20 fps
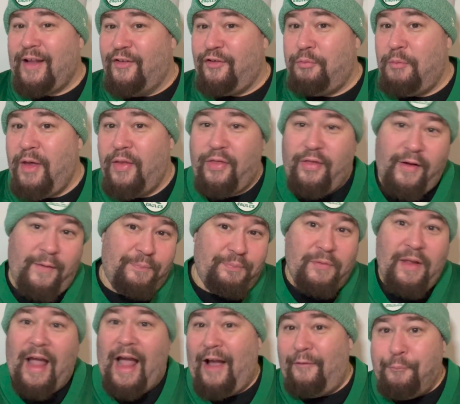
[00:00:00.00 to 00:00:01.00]
Smith
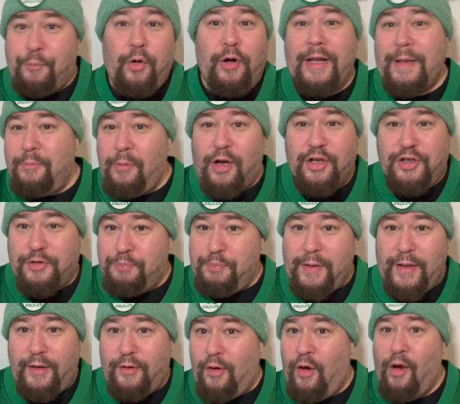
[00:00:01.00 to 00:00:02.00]
have pretty much
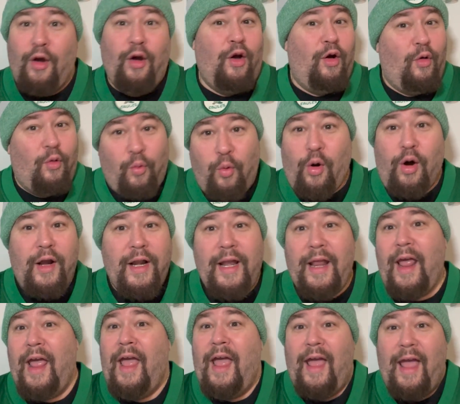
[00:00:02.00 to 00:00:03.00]
been
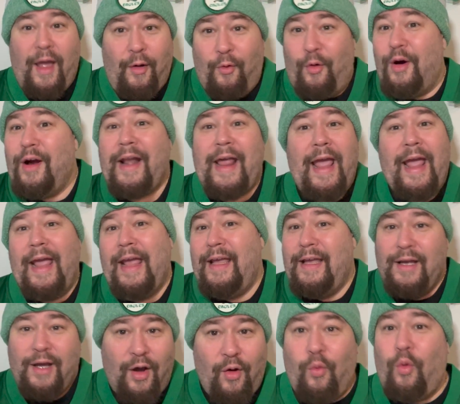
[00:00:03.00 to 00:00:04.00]

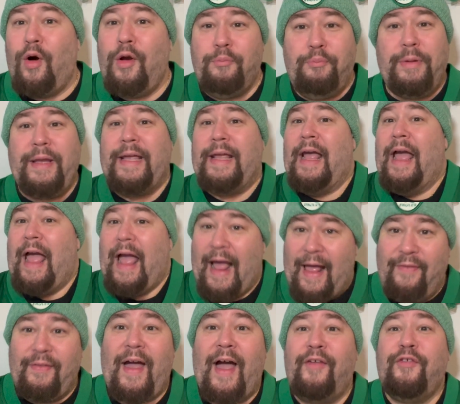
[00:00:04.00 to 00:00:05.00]
1A, 1B.
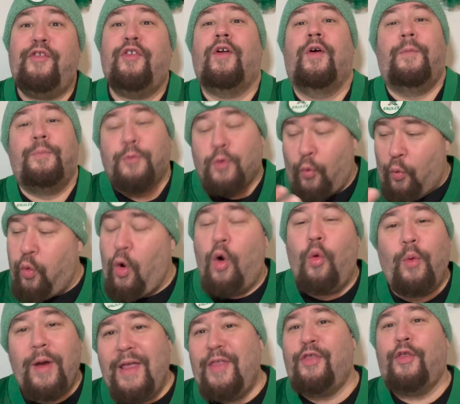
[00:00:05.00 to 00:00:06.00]
And that's what
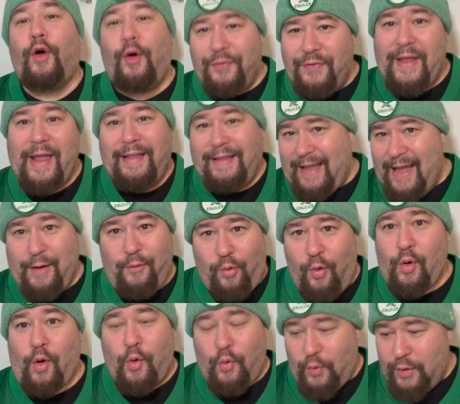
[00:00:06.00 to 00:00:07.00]
we thought that they
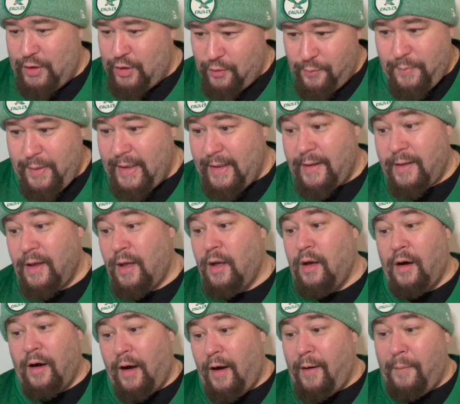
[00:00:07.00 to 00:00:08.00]
were going to be.
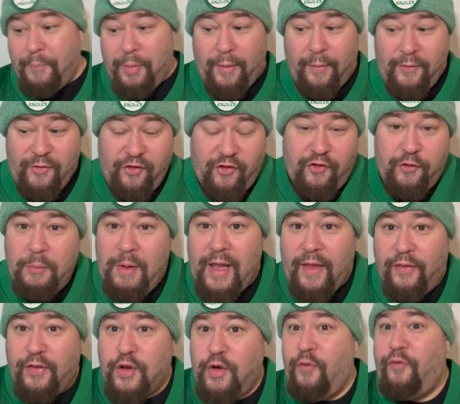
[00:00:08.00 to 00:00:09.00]
But
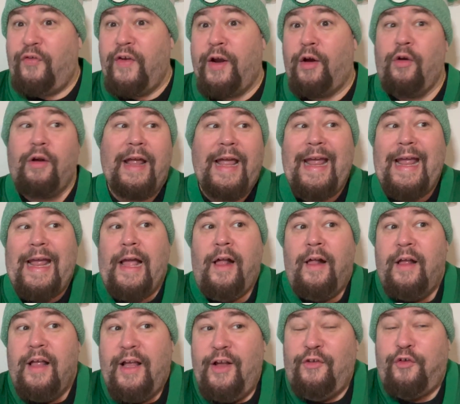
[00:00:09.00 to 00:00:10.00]
Smith, you figure,
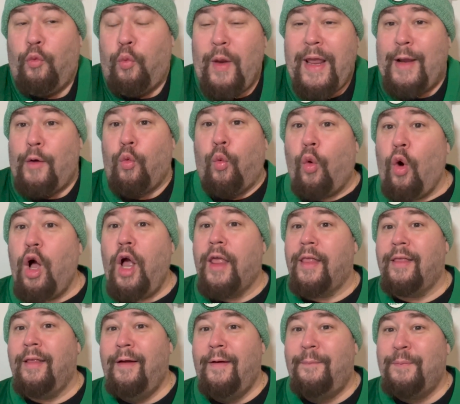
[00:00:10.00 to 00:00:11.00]
his week
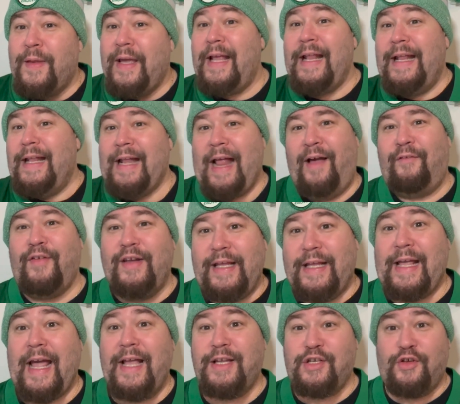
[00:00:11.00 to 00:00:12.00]
one, he didn't have any
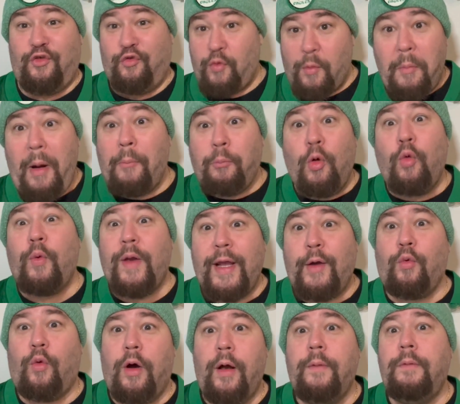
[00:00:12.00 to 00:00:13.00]
catches. Remember week
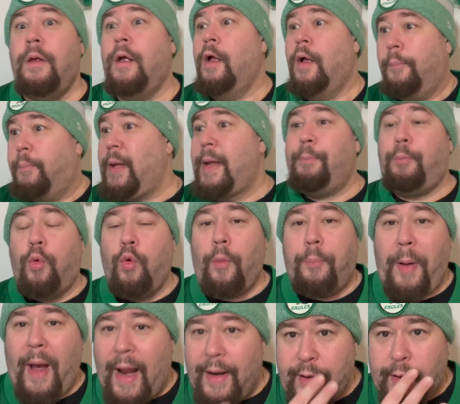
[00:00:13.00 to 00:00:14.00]
one, people were
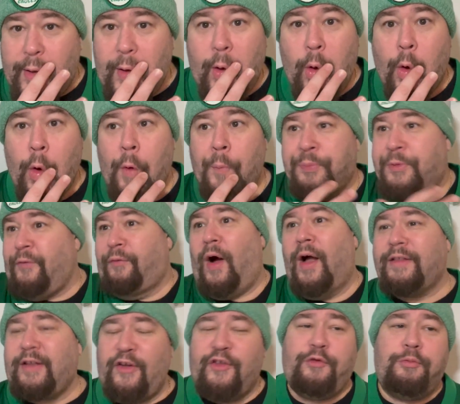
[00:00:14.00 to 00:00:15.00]
panicking.
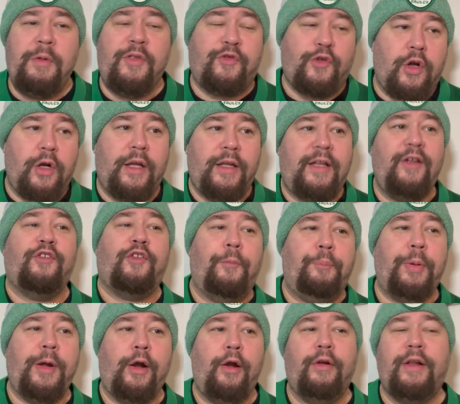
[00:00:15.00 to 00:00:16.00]
DeVonta Smith's going to
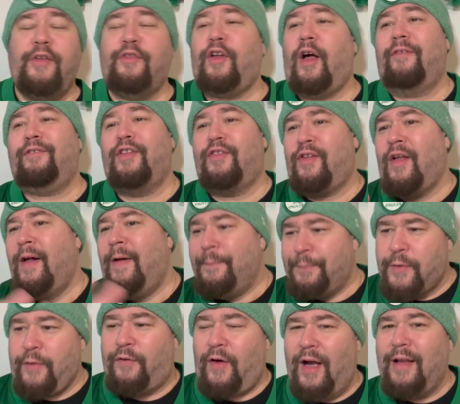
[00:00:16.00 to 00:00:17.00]
disappear in his offense.
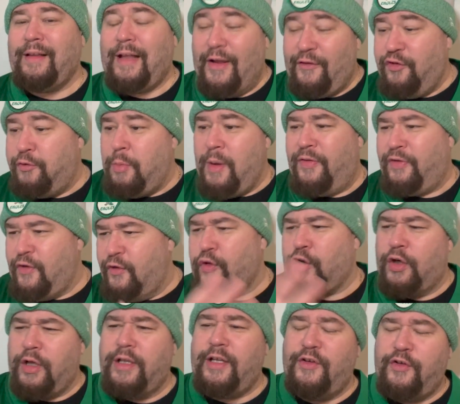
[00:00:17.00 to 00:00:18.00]
DeVonta Smith is
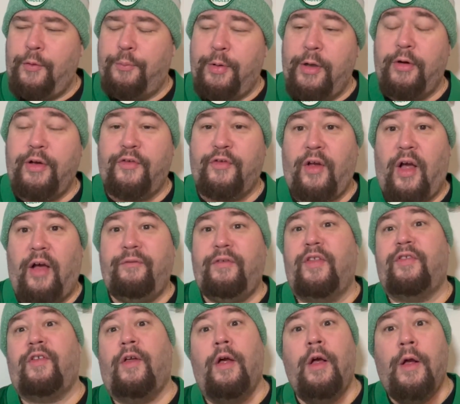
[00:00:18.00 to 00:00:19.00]
going to disappear in his offense.